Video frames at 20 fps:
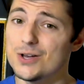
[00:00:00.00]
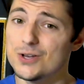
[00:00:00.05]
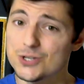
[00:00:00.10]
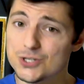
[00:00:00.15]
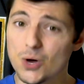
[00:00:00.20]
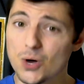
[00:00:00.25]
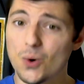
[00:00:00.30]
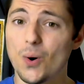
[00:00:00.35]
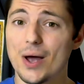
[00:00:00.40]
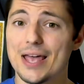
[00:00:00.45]

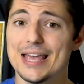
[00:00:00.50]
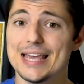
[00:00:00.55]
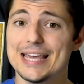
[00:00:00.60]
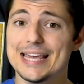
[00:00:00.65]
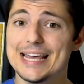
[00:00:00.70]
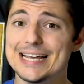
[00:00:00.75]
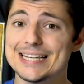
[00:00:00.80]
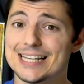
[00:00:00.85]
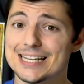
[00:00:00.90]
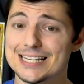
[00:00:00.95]
So
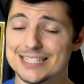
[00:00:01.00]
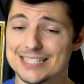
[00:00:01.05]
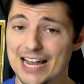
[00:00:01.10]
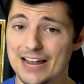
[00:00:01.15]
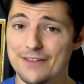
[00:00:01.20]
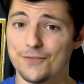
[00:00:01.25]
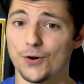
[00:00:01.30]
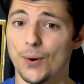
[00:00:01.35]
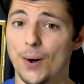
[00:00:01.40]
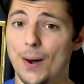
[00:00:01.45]
he's the
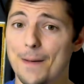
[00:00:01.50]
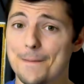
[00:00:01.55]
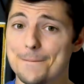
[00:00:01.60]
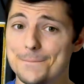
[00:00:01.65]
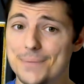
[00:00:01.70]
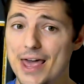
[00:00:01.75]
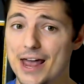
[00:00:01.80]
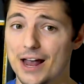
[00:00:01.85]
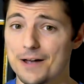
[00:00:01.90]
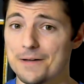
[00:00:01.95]
safer
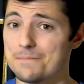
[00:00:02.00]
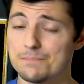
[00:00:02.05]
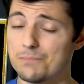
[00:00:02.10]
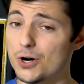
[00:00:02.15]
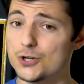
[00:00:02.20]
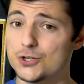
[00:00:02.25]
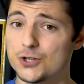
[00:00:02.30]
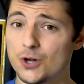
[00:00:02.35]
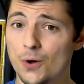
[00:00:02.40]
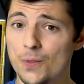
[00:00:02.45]
pick.
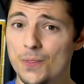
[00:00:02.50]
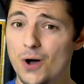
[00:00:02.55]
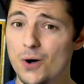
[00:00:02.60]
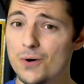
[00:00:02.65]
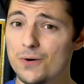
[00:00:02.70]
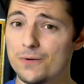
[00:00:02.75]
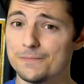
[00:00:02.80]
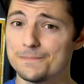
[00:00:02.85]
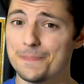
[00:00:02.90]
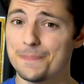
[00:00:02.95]
Mark Stone,
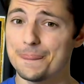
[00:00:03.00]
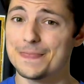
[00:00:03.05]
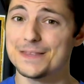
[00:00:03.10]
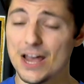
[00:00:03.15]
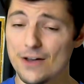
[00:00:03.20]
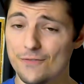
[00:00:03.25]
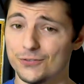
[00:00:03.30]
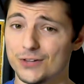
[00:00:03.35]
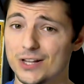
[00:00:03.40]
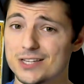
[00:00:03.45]
though,
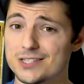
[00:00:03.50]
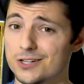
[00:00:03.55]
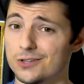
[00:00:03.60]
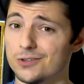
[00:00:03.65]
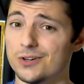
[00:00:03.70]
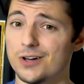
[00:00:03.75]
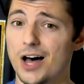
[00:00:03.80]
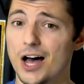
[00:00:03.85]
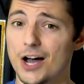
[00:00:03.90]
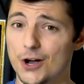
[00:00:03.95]
definitely
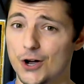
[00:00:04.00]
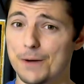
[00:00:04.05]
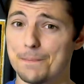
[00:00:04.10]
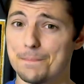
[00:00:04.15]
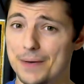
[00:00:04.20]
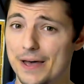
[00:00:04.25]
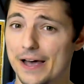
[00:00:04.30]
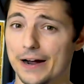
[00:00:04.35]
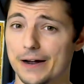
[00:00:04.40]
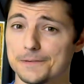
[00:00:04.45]
still a
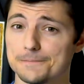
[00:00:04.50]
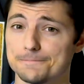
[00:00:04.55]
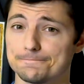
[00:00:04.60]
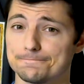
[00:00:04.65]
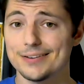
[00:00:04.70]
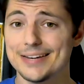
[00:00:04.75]
good pick.